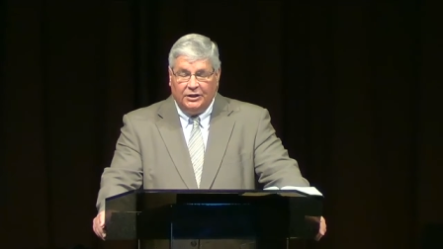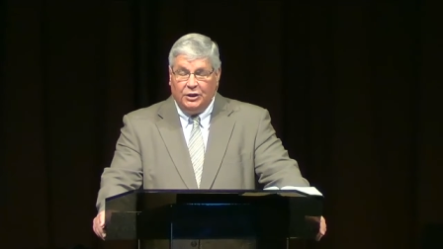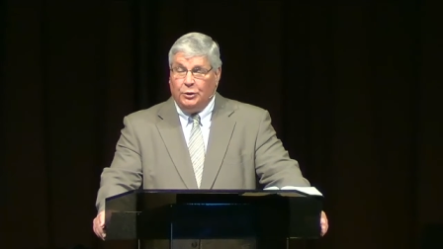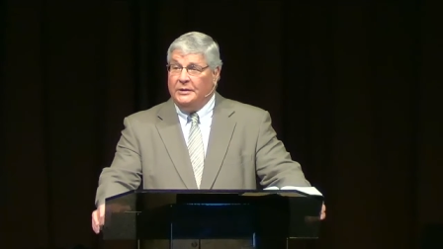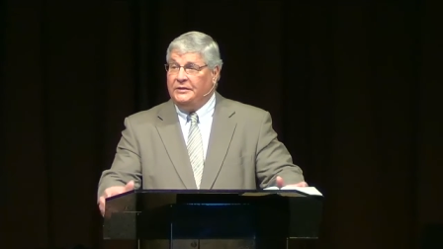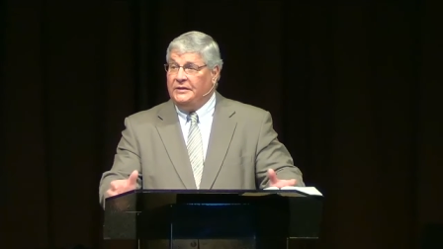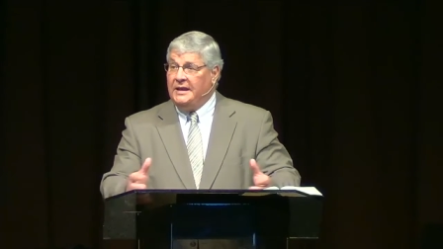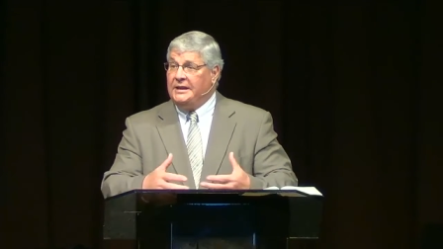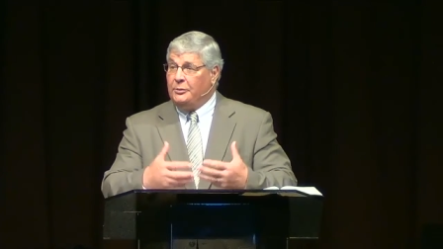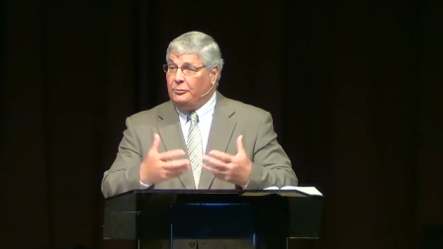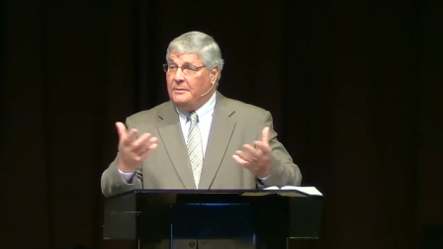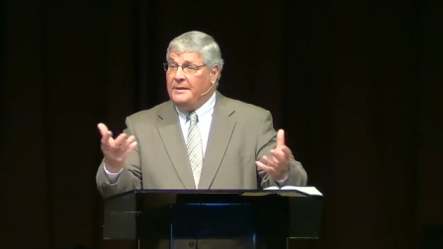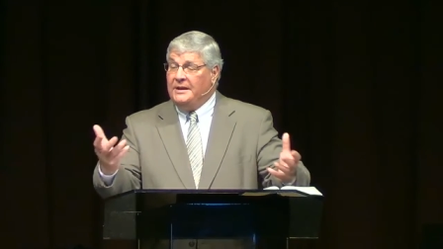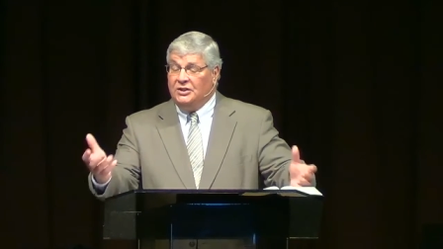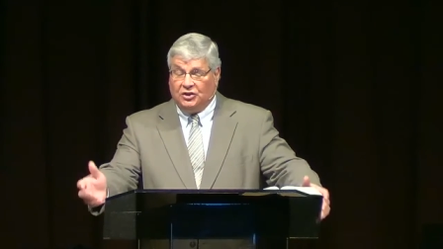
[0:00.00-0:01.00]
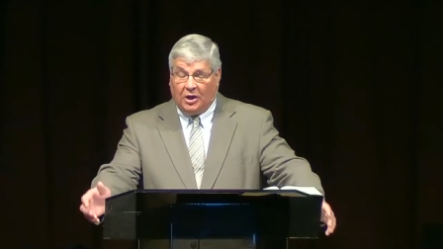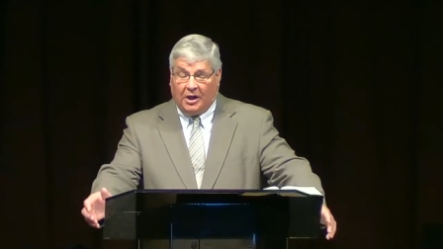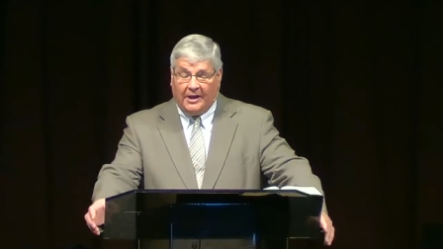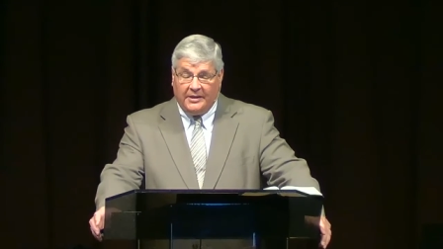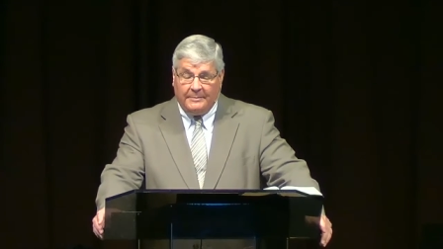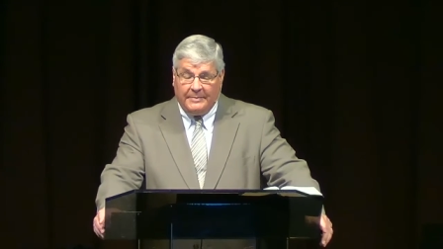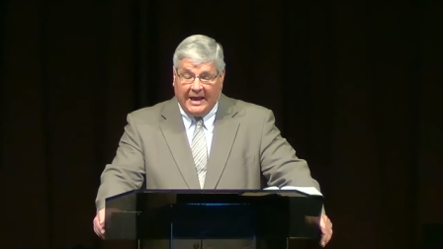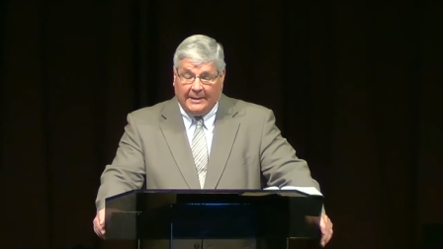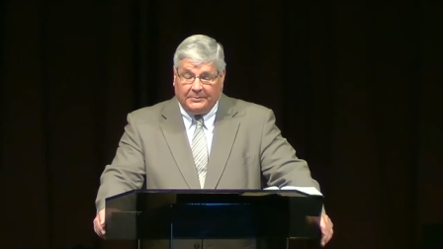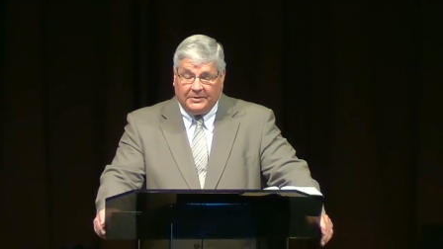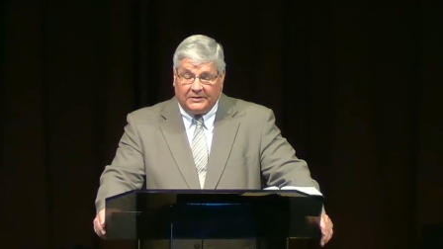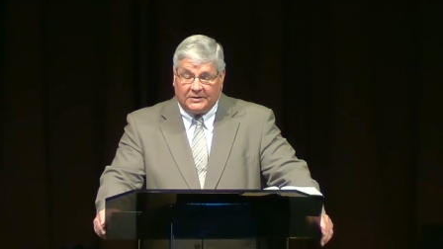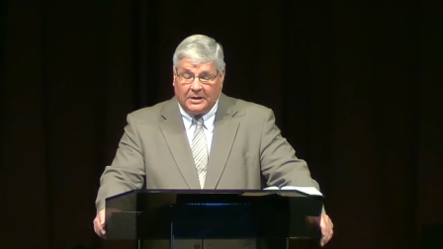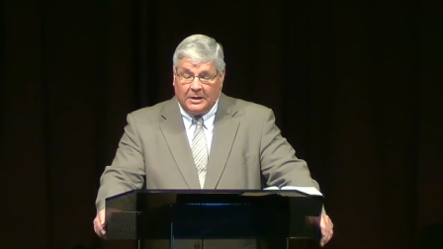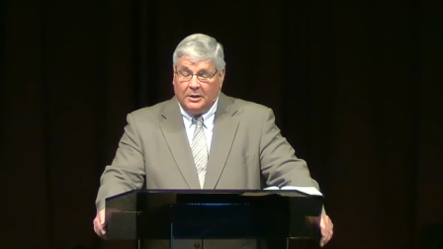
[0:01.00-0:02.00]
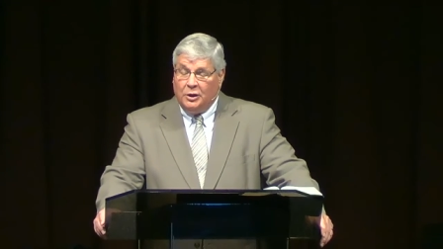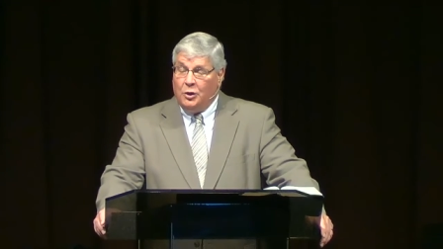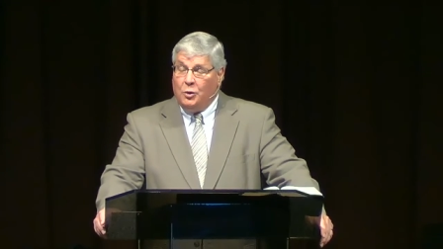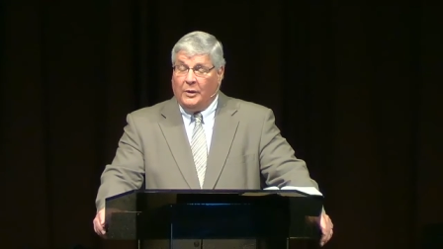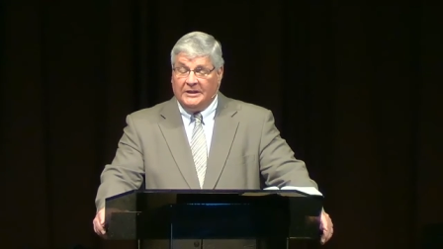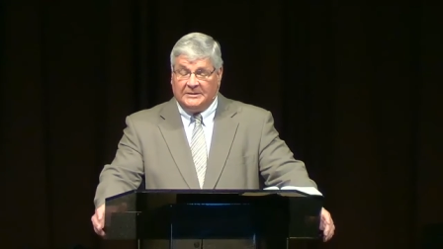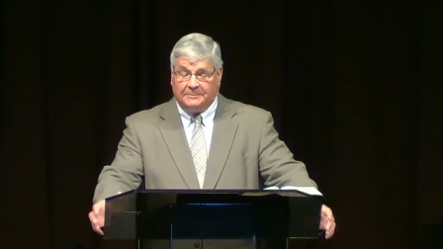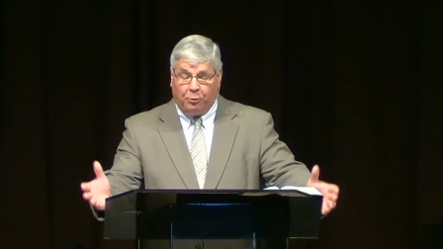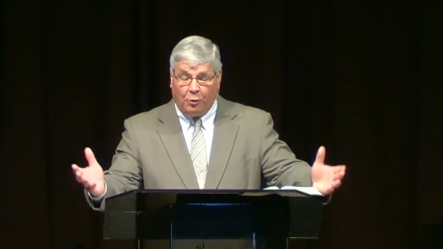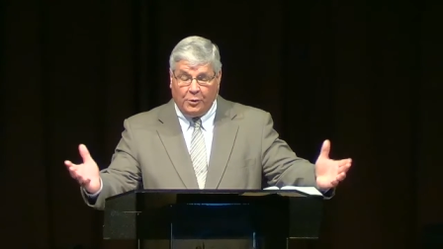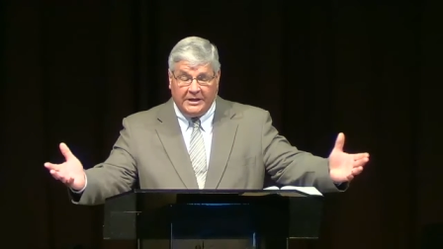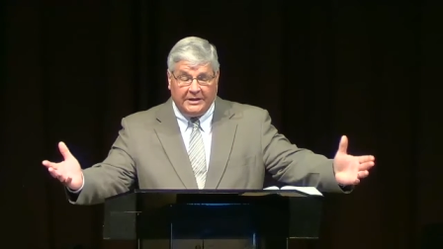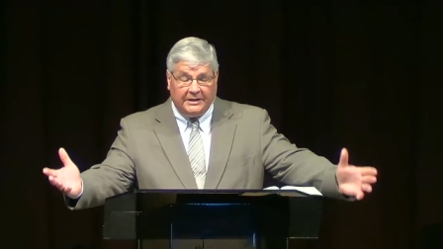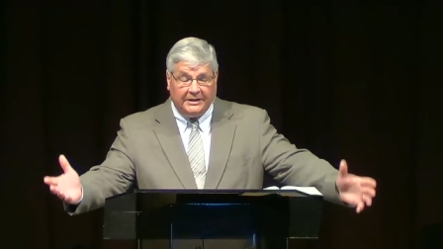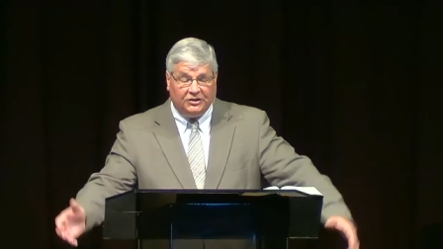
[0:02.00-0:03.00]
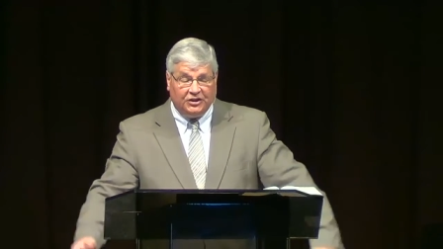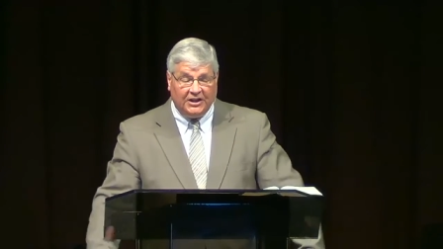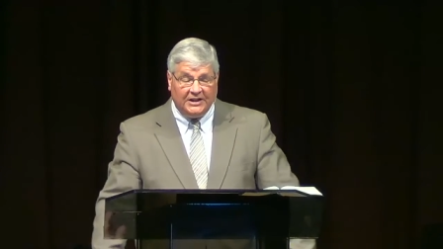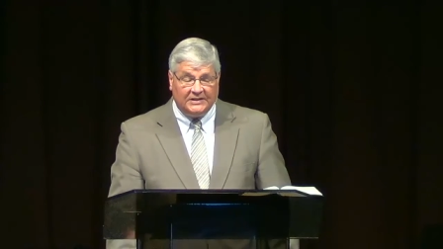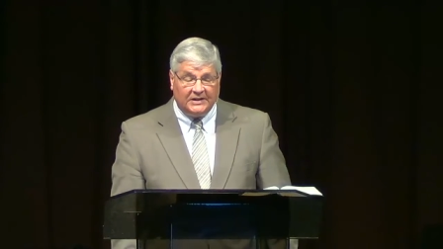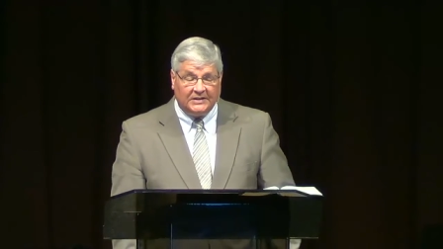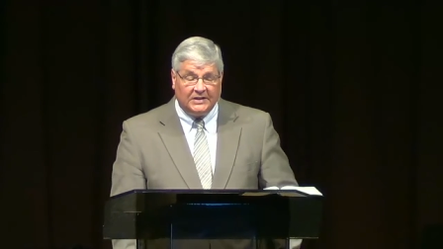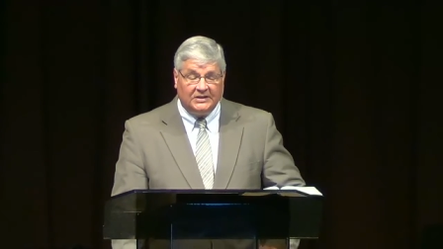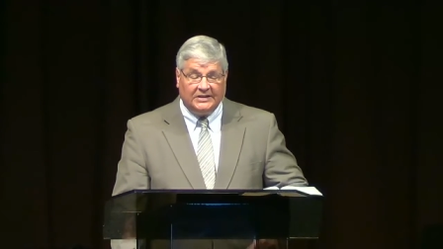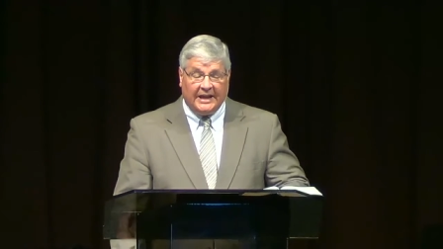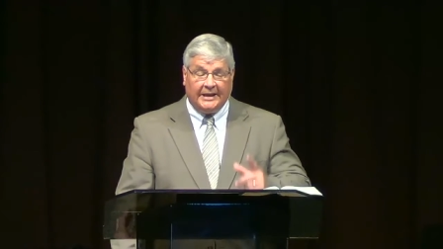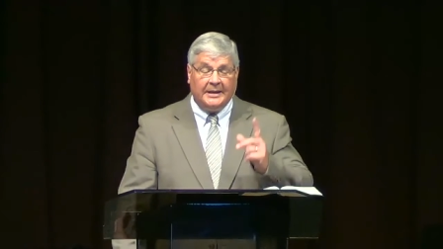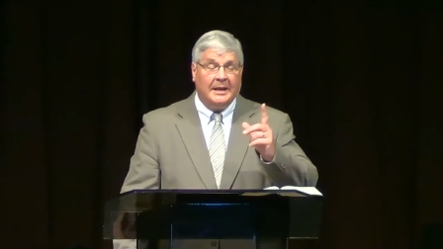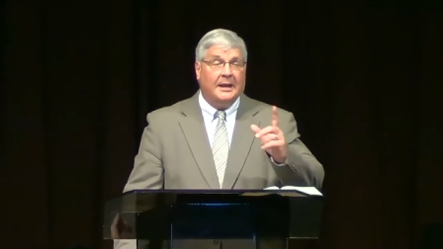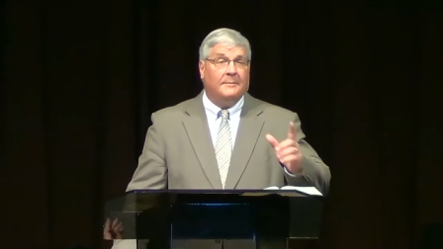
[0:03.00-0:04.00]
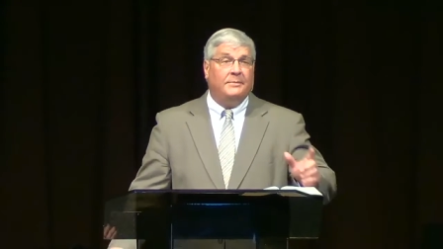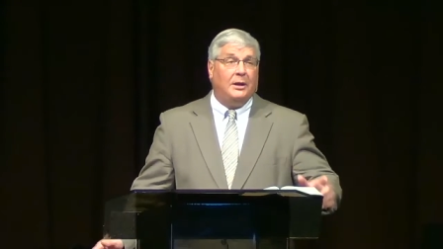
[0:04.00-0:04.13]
you would think it would have been John the Baptist, who once pointed at Jesus and said,